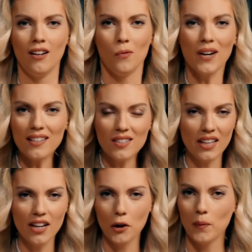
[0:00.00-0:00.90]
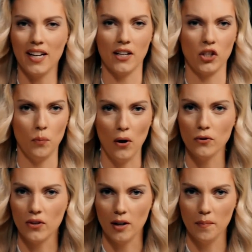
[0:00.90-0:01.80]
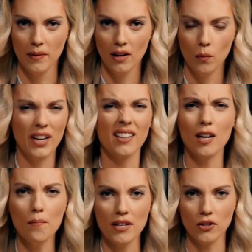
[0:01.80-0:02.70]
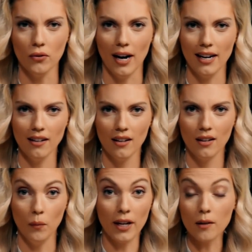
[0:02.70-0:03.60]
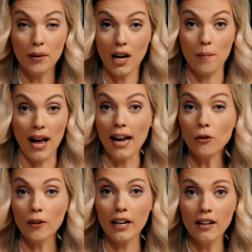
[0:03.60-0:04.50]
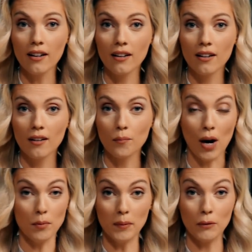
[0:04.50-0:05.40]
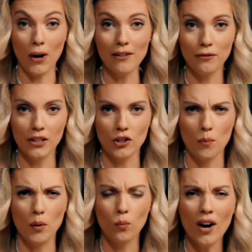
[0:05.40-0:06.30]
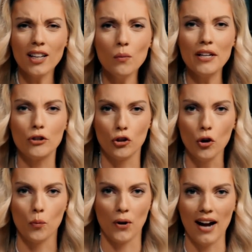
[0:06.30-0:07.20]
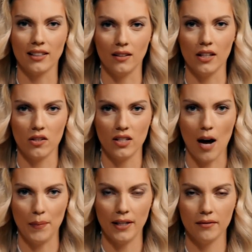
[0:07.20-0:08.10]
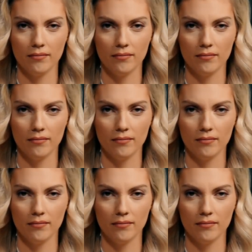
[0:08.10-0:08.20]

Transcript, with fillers: We can sit here and we can expose them. We can commiserate. We can become angry, probably rightfully so, but what can we do practically to stop it?